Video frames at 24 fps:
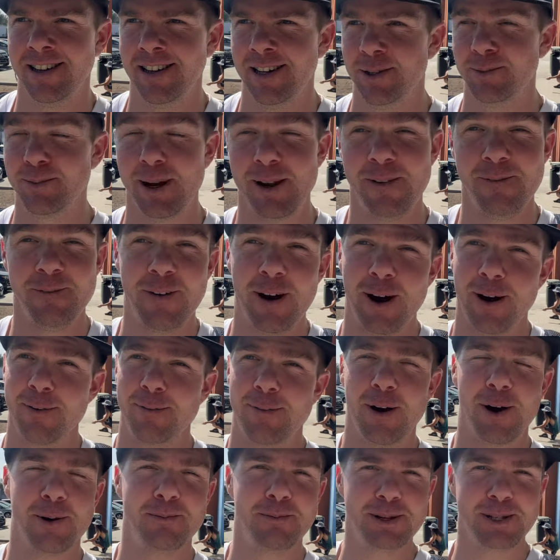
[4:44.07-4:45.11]
It's been a very,
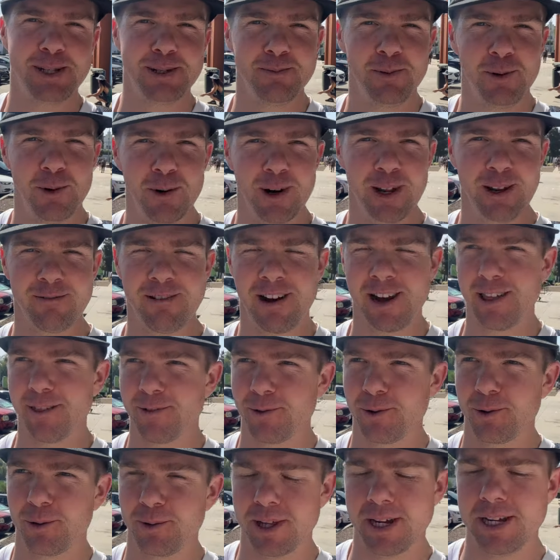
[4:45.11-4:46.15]
very busy morning running
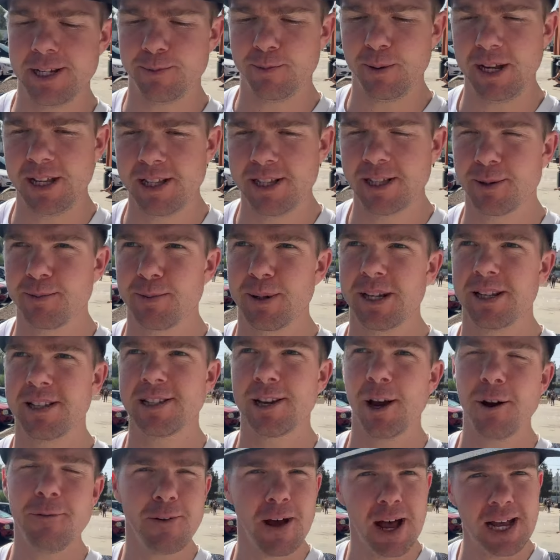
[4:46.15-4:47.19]
through all these bins, but
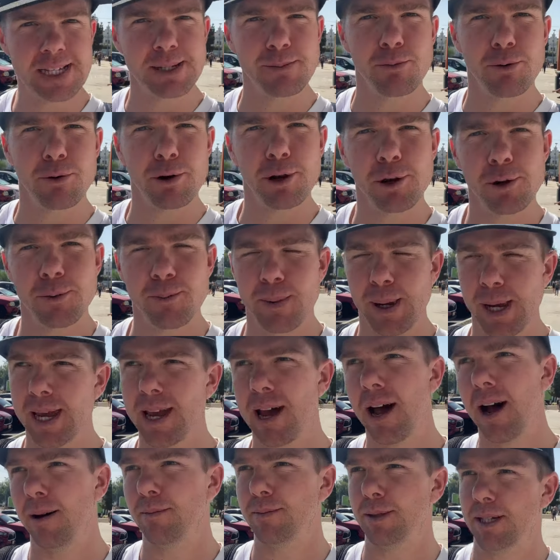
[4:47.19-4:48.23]
so far some pretty good
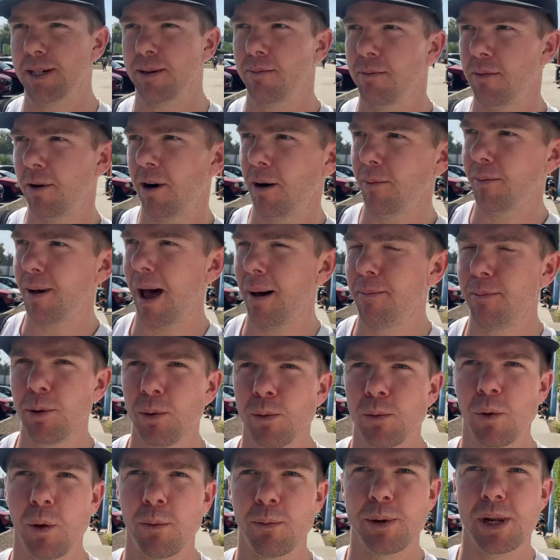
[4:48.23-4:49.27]
pickups. I'm happy
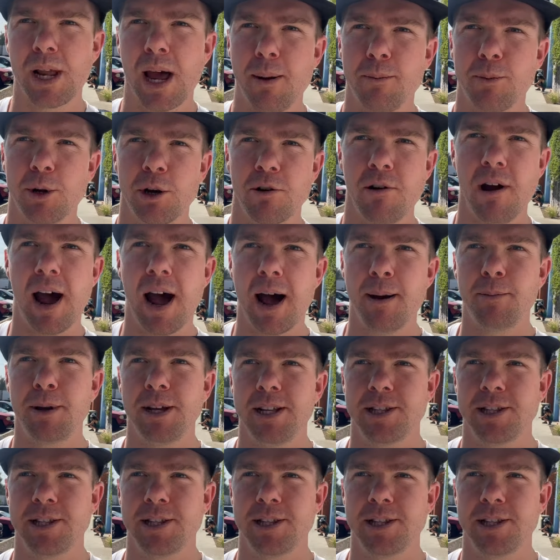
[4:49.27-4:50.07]
with what we've been able to grab.